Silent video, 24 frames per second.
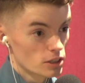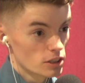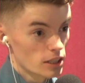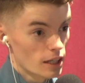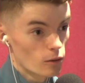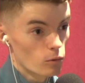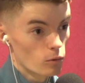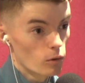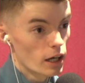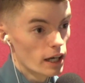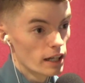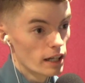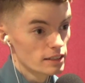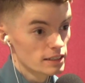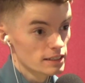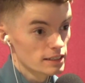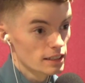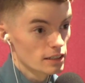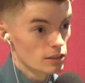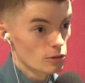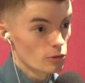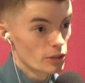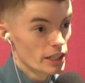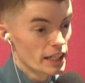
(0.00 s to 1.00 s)
It's like, what else is
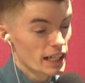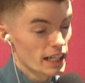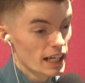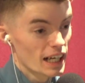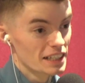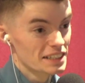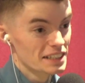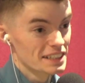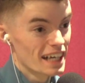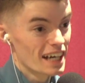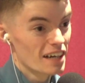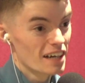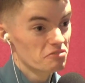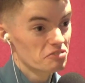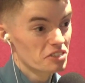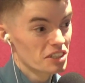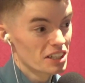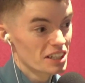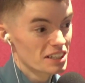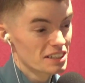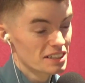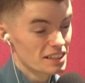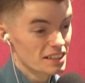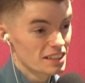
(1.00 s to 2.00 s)
at the weight class? You have
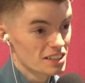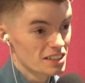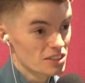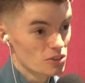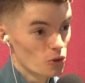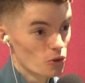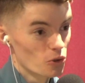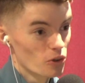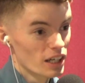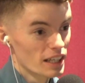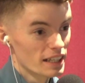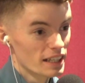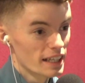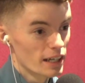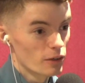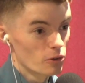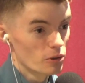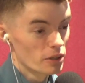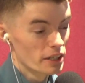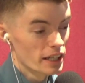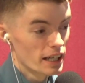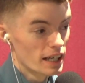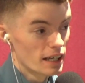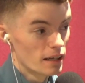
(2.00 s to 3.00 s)
the storyline there
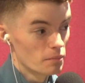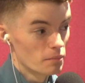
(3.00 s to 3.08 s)
with